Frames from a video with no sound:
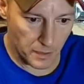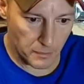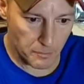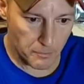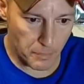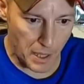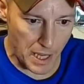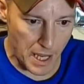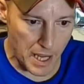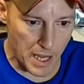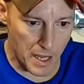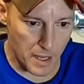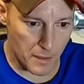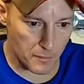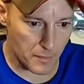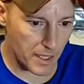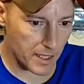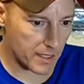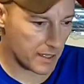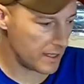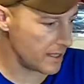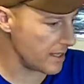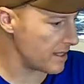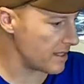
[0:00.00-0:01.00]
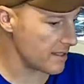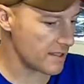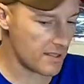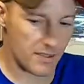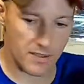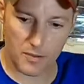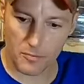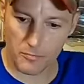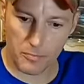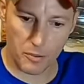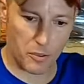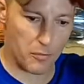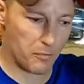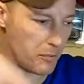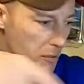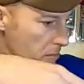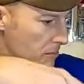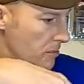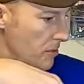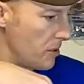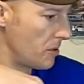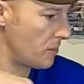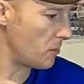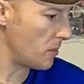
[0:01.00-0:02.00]
Bam, like this. Boom, boom,
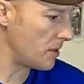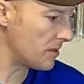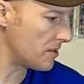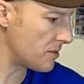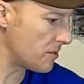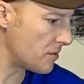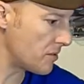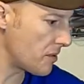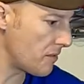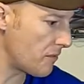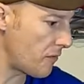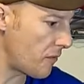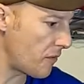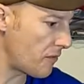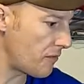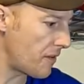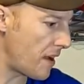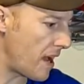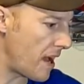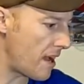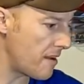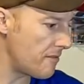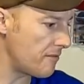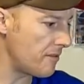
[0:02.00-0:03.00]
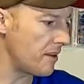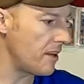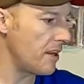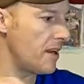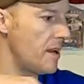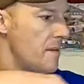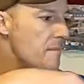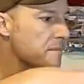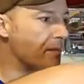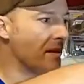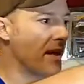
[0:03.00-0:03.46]
boom. 1, 2, 3, 4, 5.